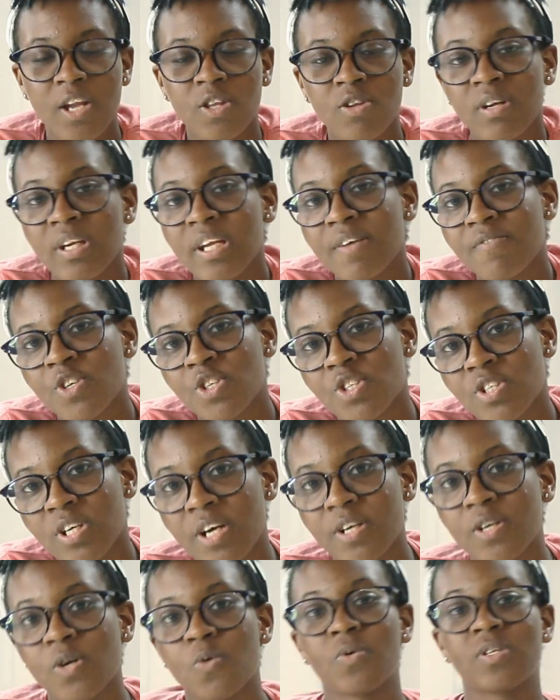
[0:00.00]
Don't leave this
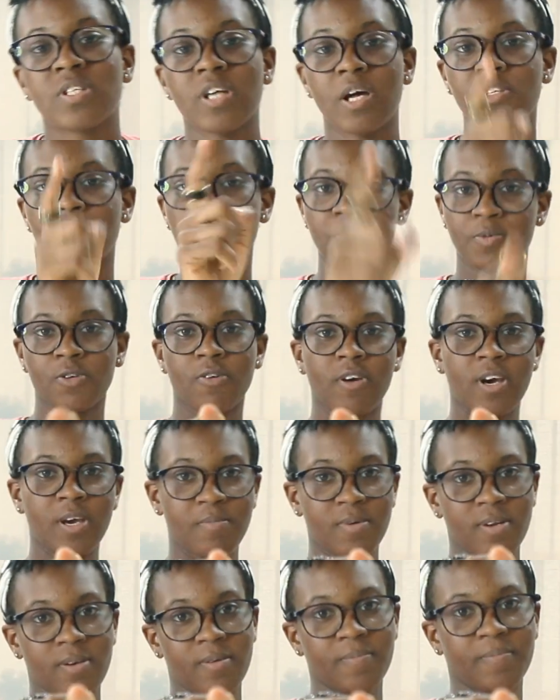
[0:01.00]
channel without
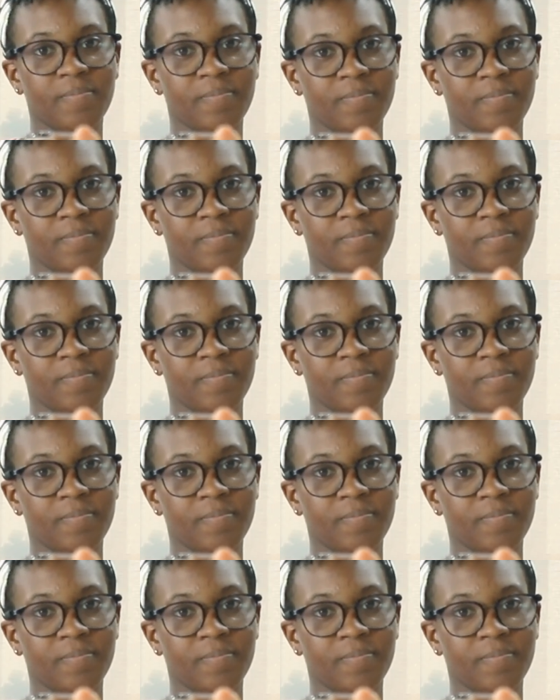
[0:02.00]
subscribing.